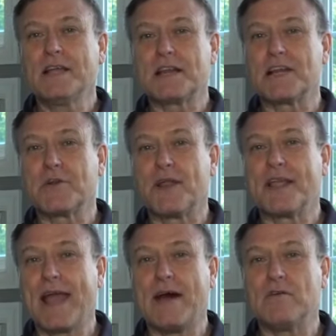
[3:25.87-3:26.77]

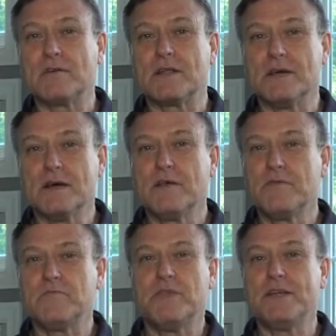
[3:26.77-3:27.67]
clearing out uh,
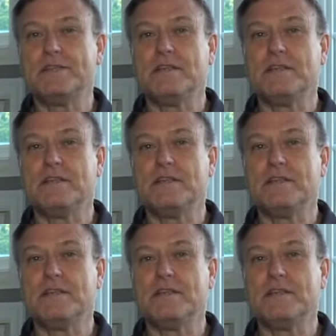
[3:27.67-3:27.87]
the